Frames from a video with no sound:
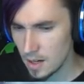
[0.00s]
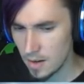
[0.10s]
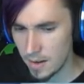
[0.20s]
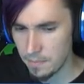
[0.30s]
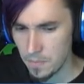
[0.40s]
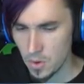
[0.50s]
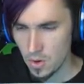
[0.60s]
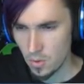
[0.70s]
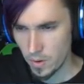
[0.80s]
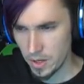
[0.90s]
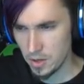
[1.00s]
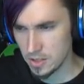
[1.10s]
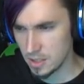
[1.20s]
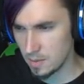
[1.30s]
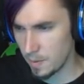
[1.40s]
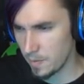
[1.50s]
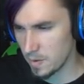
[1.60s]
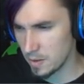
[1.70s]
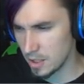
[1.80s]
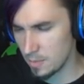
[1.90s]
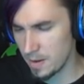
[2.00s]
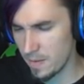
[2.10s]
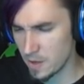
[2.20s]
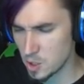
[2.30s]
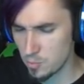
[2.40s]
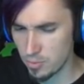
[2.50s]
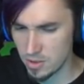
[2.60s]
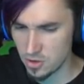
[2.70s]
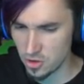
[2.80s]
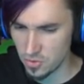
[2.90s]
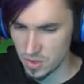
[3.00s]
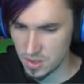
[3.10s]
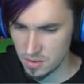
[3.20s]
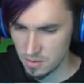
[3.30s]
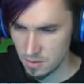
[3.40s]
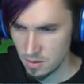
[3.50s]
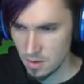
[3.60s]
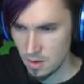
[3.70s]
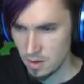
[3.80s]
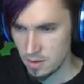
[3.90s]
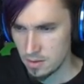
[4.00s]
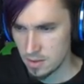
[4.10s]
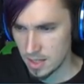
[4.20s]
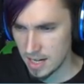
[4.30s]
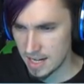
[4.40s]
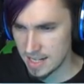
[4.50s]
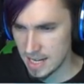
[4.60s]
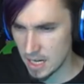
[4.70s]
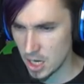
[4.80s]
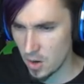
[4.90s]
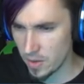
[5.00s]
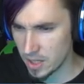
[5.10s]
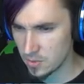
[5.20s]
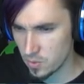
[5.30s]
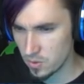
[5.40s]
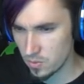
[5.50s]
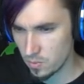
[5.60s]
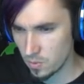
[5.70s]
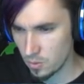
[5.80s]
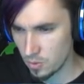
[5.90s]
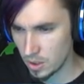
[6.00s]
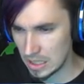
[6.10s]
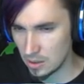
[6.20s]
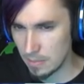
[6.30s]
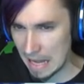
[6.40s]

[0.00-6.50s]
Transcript: All right. We're going to use a little bit of our, little bit of our sprint juice to kind of get going because we're, we're a little